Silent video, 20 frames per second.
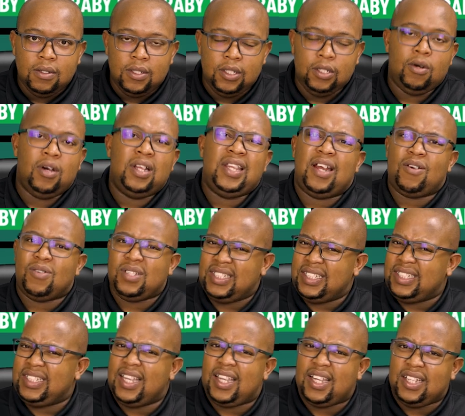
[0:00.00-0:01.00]
you know, and that was the
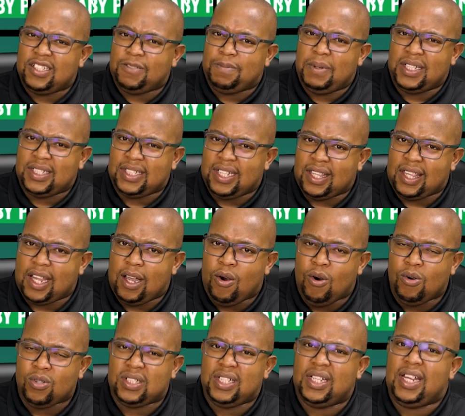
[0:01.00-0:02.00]
second space that they
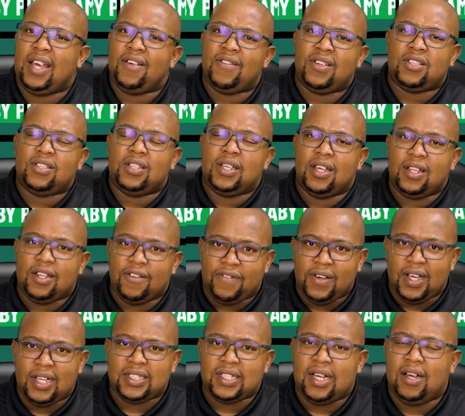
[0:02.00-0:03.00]
hosted, having to hear the
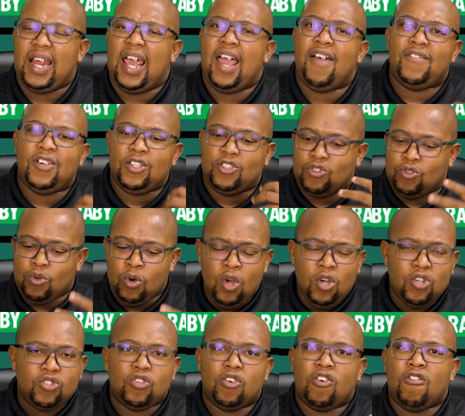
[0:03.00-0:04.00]
fans out, having to
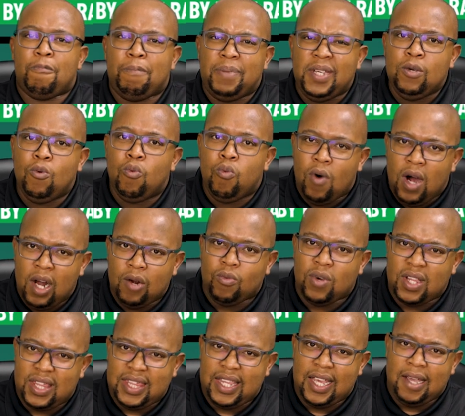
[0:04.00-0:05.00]
sort of be one
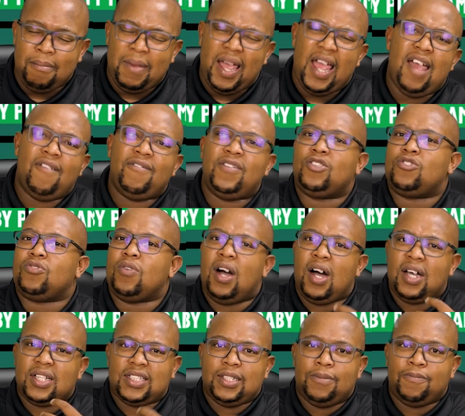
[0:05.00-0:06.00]
with them, having to
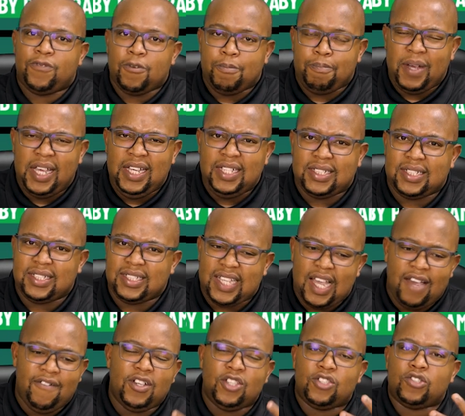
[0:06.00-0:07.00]
ask them for patience,
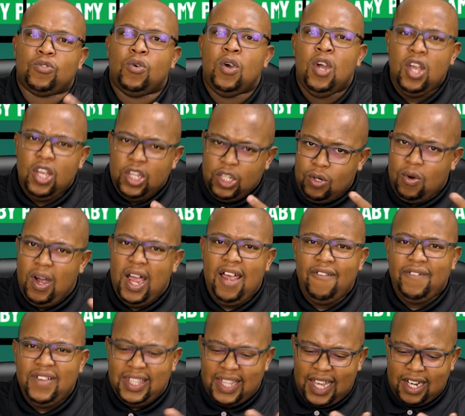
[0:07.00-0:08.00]
having to, you know,
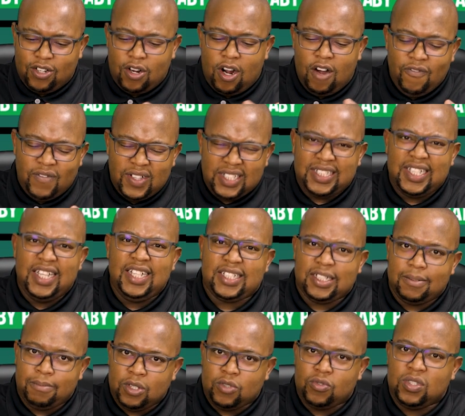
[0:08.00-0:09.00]
having that
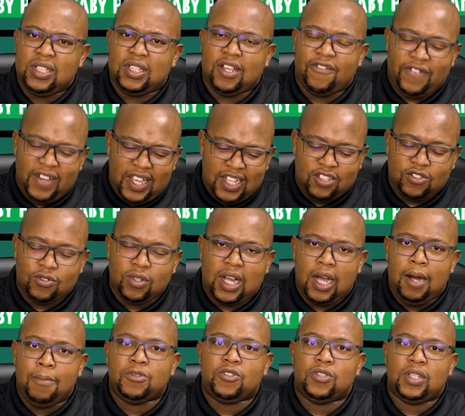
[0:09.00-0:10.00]
conversation between the fans to
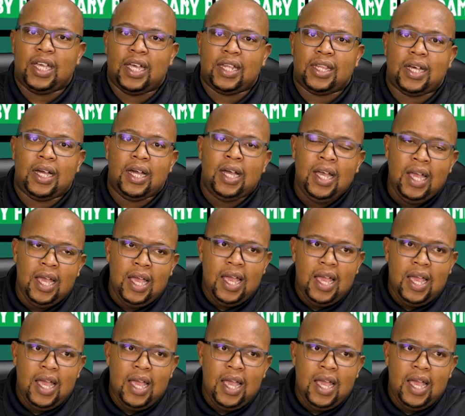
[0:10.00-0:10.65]
come together.